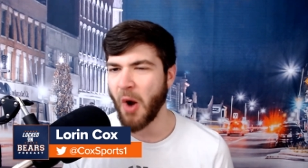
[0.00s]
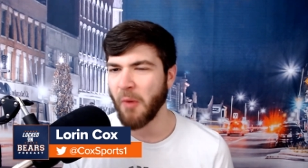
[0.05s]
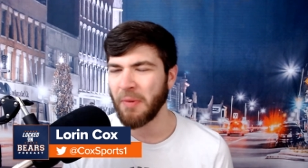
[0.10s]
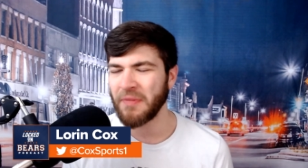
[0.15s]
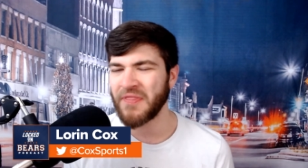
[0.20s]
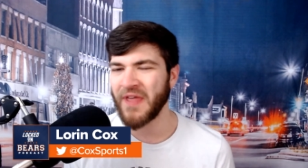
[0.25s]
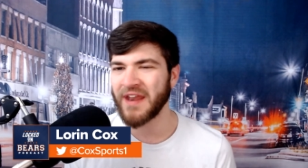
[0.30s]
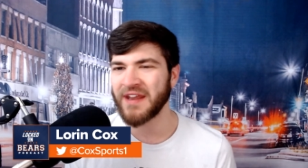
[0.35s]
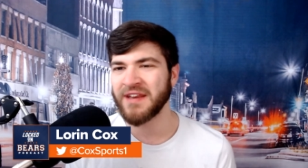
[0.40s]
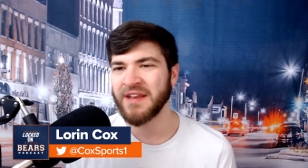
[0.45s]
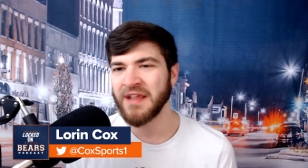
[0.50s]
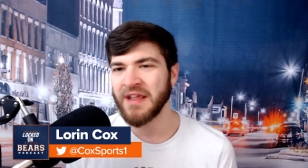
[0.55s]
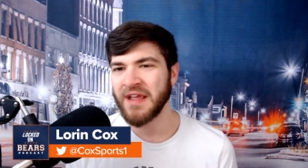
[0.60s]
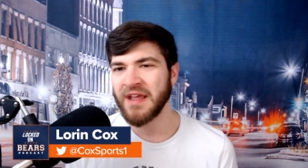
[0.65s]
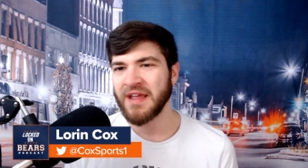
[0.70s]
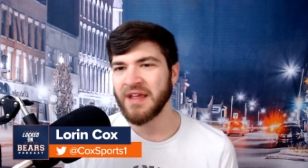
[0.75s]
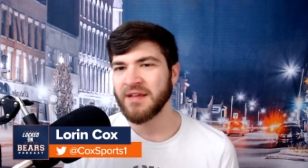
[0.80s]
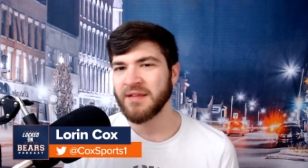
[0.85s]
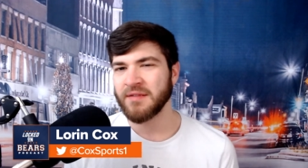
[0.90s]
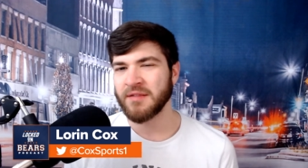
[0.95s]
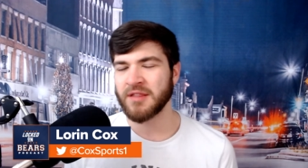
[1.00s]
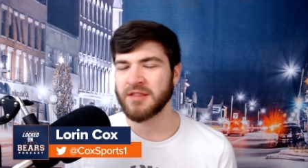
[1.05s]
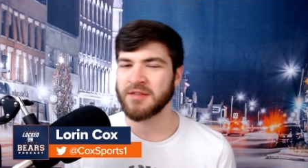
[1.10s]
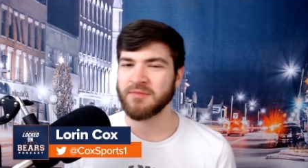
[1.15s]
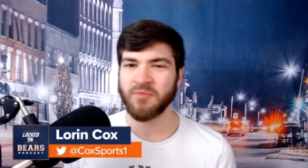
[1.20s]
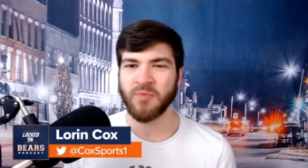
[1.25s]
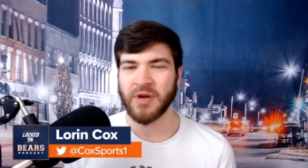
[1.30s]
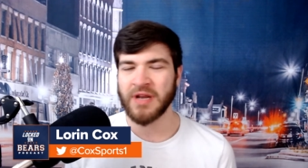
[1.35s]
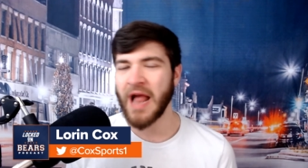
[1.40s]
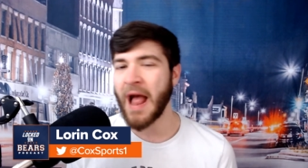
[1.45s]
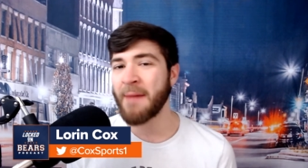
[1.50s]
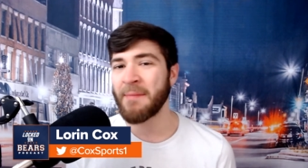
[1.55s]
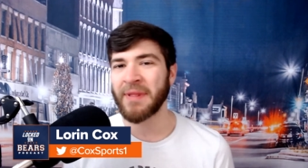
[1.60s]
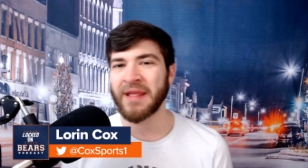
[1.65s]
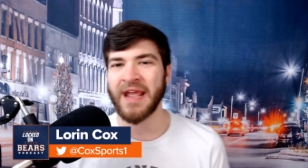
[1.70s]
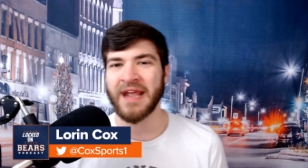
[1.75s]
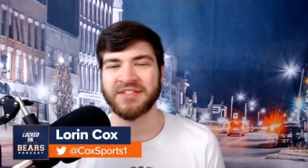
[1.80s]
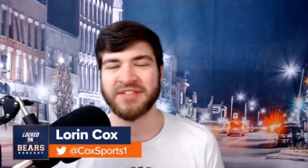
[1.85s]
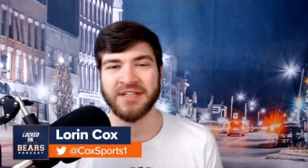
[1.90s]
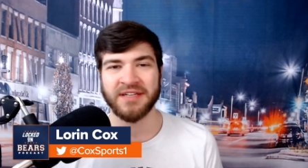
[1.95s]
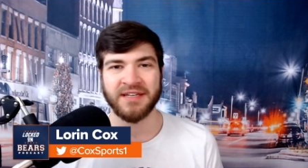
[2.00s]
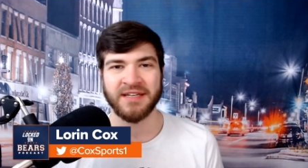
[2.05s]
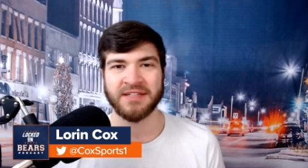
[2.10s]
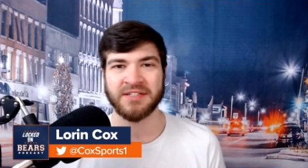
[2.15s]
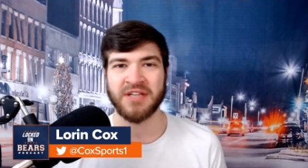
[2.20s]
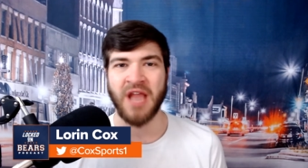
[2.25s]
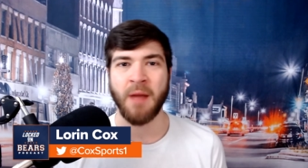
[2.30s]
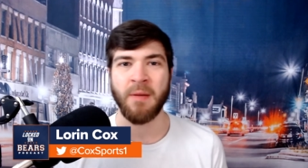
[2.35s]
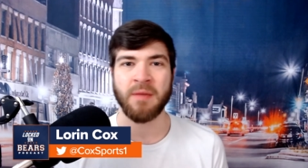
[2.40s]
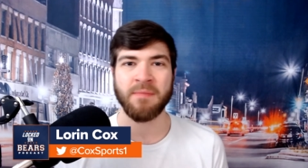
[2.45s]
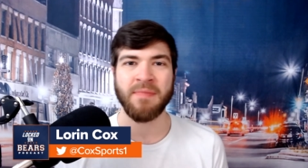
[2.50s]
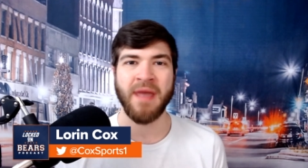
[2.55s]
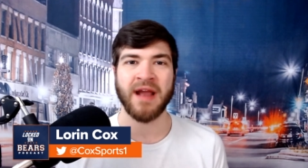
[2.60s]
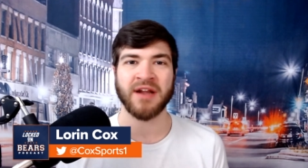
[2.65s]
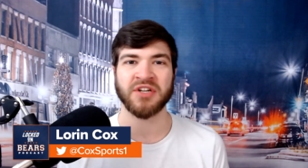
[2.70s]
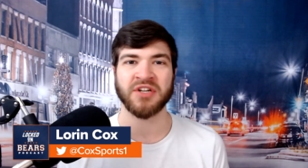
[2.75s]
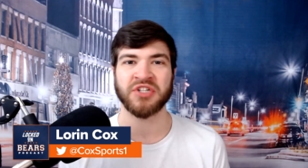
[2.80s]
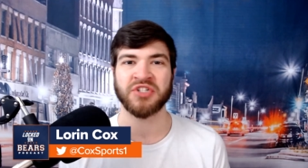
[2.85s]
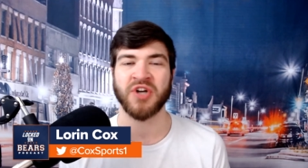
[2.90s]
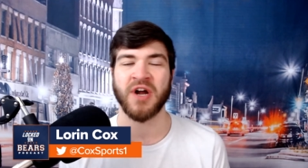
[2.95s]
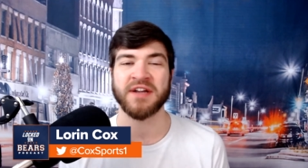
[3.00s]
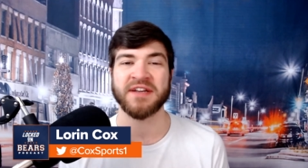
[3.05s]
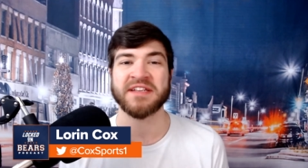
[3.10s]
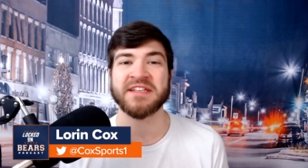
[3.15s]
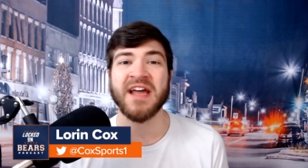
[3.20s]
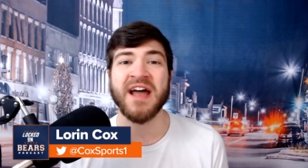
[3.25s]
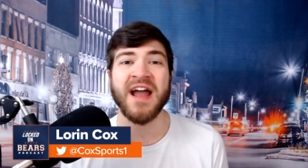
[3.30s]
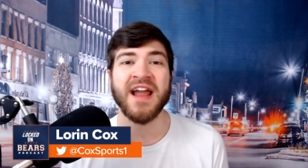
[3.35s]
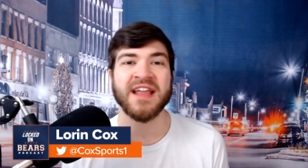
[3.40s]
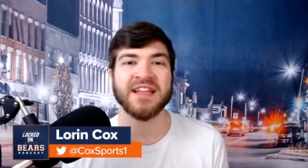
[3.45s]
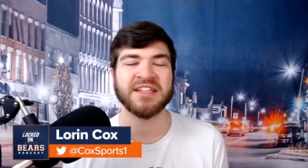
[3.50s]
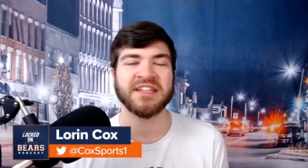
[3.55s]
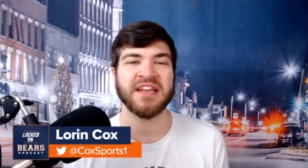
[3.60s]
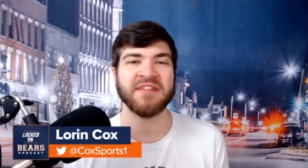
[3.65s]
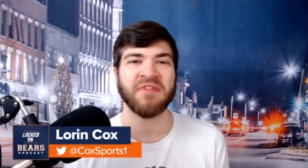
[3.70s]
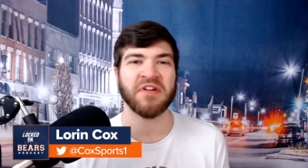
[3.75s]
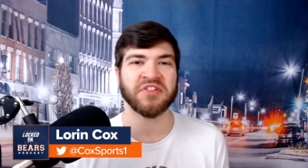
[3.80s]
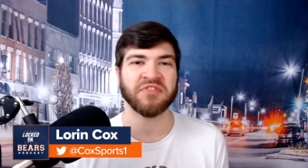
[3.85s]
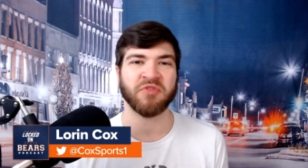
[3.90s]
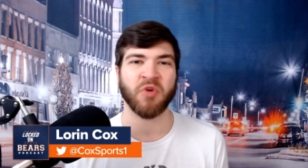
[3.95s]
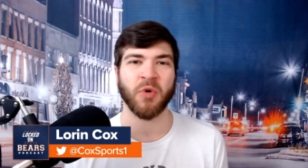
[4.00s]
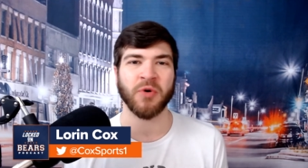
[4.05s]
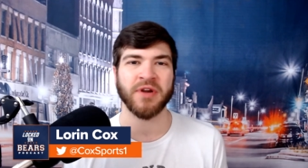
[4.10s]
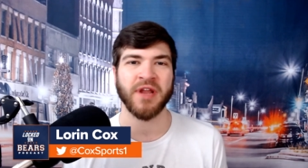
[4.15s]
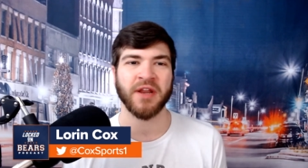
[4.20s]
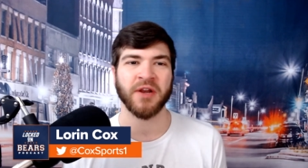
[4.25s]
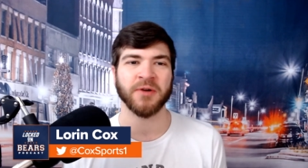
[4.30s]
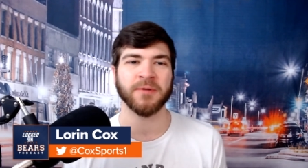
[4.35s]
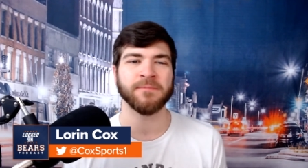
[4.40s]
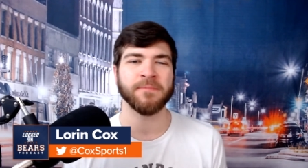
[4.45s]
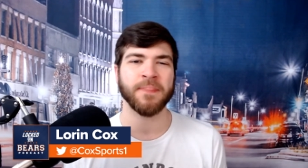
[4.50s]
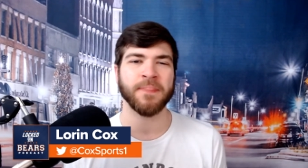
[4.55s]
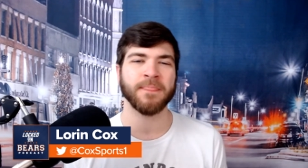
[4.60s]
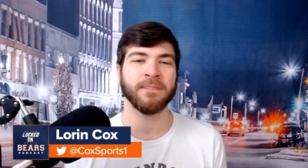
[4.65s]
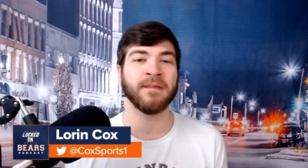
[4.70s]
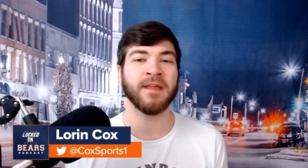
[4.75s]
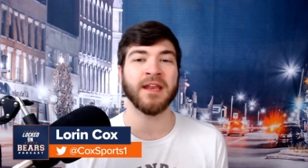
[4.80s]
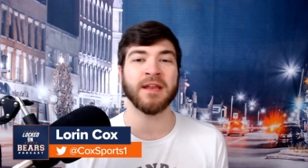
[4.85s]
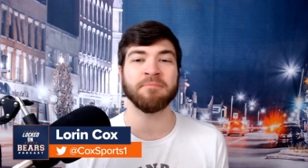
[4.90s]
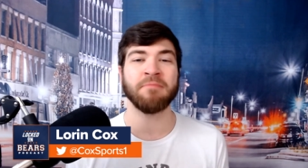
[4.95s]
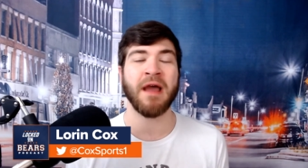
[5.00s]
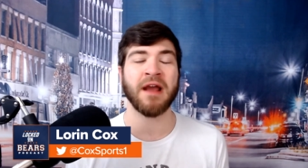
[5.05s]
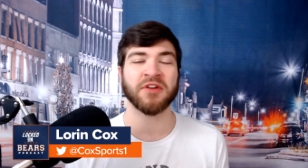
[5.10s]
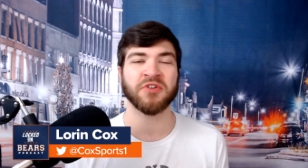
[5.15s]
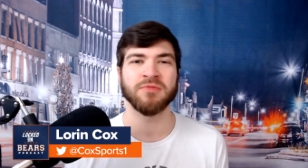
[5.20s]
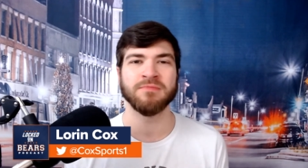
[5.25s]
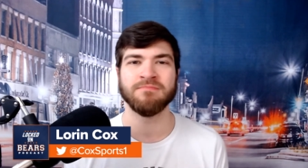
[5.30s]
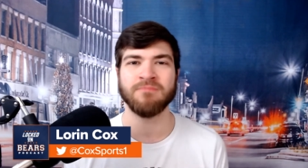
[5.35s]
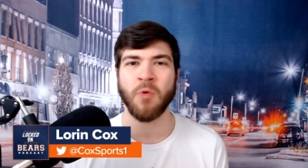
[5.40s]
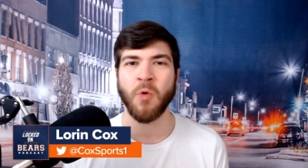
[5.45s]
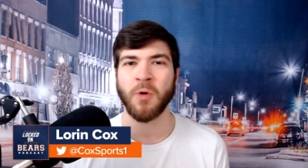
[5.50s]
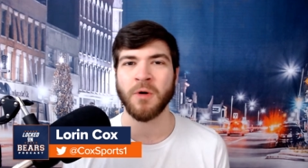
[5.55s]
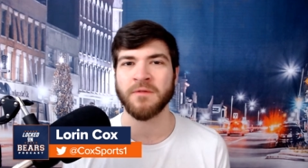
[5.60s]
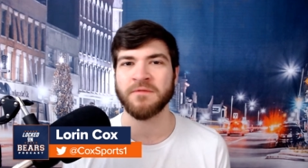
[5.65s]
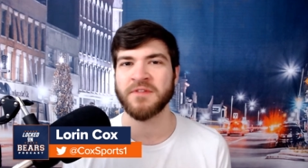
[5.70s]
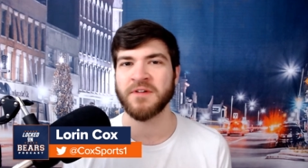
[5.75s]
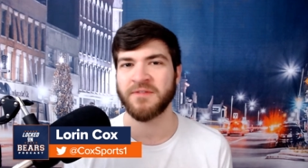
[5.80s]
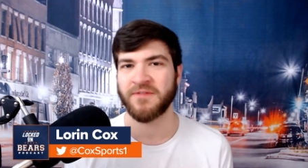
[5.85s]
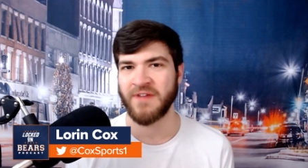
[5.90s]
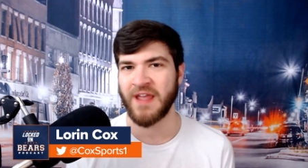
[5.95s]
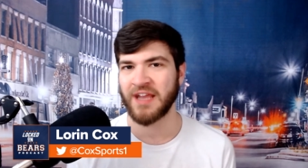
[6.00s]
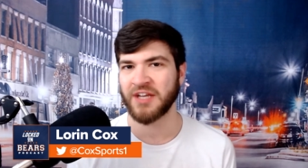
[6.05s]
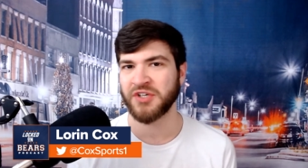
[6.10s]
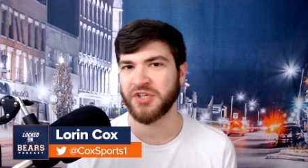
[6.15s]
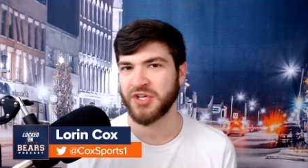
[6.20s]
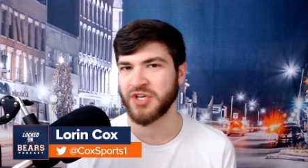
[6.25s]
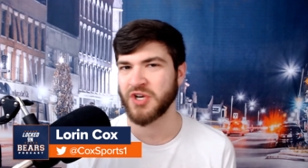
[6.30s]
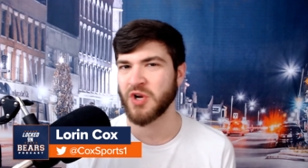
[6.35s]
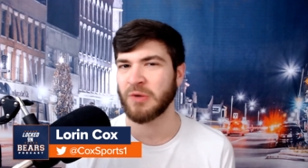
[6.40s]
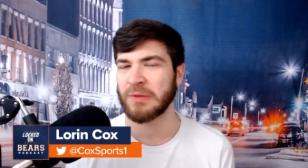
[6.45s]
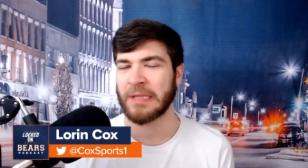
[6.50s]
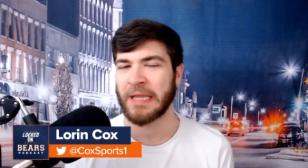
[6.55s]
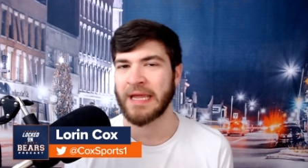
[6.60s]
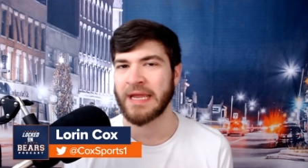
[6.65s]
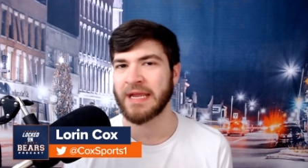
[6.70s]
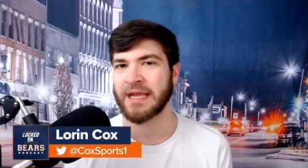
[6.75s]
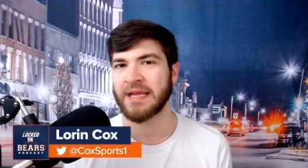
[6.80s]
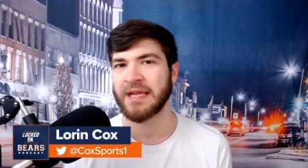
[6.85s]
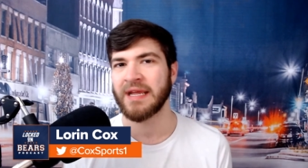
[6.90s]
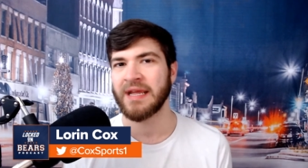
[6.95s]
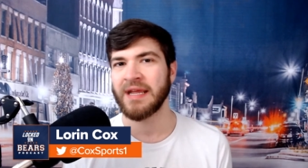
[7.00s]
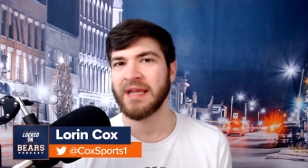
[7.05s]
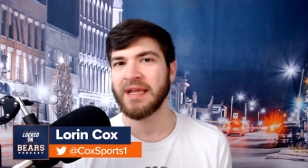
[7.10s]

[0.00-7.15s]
But then th what complicates it is coming back to Sean Desai as a defensive coordinator getting back to more of the Fangio-like